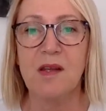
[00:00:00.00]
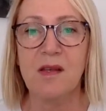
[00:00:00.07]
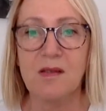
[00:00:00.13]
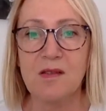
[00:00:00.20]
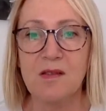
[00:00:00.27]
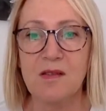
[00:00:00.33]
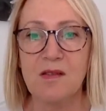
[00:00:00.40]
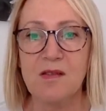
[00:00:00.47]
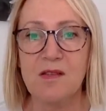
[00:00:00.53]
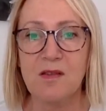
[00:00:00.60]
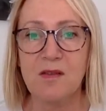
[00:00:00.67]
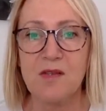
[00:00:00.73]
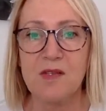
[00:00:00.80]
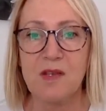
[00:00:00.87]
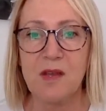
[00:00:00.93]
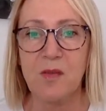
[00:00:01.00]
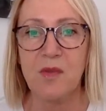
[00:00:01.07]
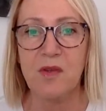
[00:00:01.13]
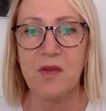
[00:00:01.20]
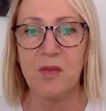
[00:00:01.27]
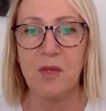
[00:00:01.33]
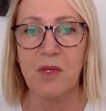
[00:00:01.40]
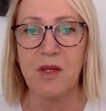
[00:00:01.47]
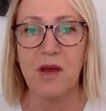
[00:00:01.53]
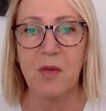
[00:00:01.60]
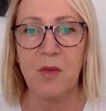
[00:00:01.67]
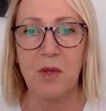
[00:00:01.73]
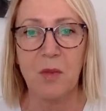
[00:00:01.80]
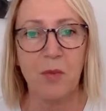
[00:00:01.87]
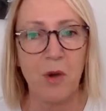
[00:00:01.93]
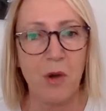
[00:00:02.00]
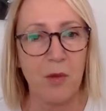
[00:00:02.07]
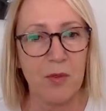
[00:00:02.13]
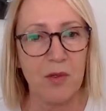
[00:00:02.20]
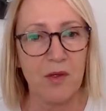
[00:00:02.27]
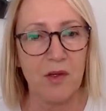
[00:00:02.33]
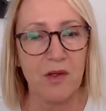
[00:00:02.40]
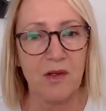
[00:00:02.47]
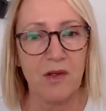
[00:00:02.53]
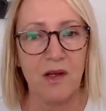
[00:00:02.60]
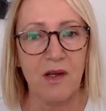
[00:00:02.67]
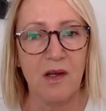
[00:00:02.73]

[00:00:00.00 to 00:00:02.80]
instance of something becoming popular,